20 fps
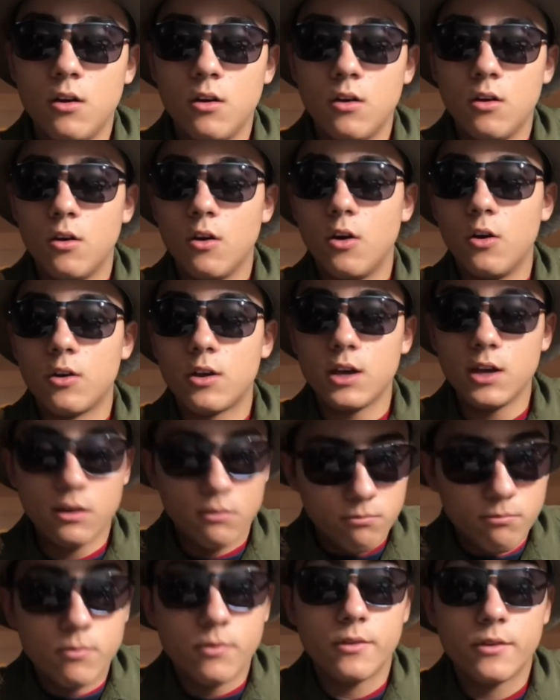Okay,
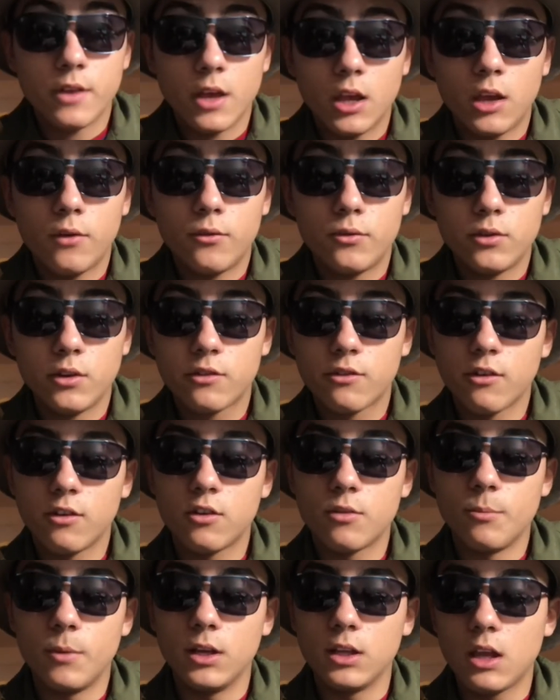thank you for listening to
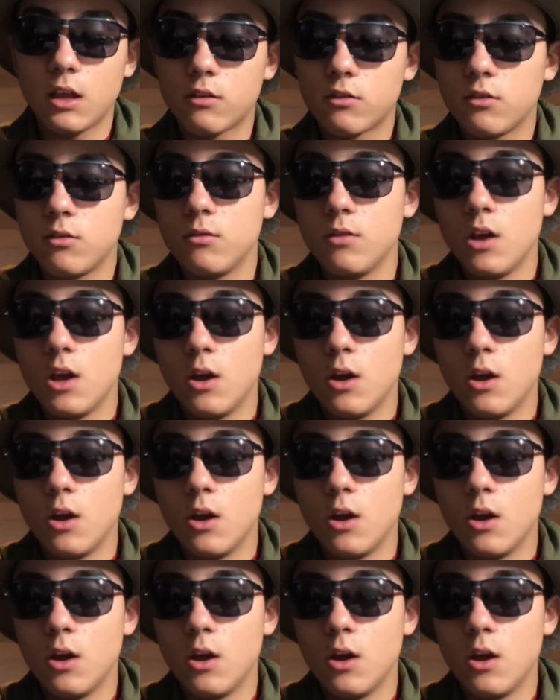my lesson.